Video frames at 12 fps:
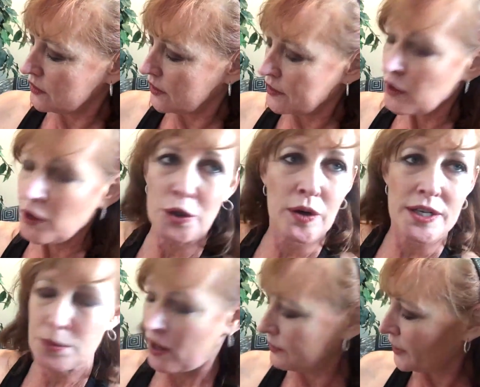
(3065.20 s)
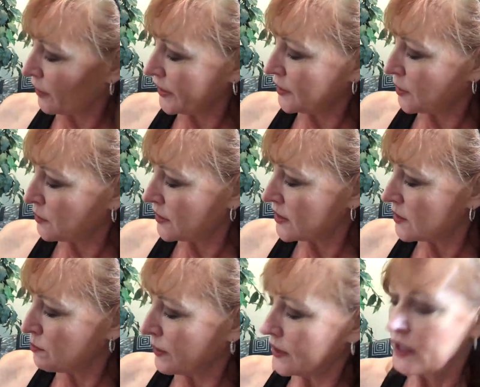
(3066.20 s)
I know you guys probably already know this,
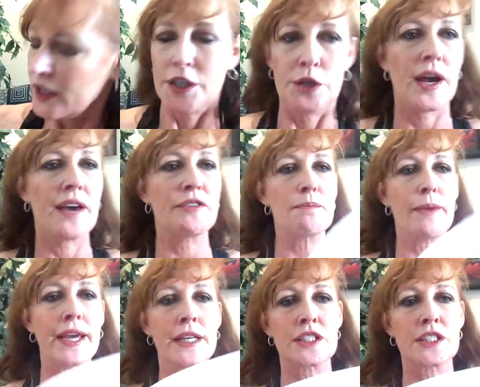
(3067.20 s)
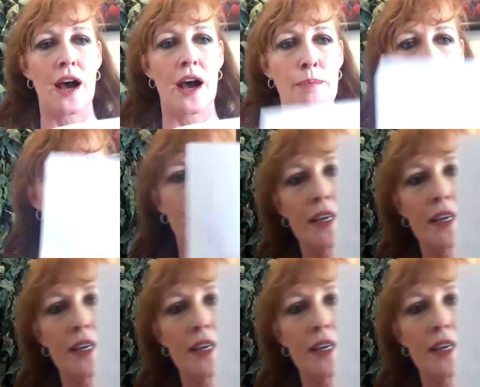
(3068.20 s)
but you have your main topic.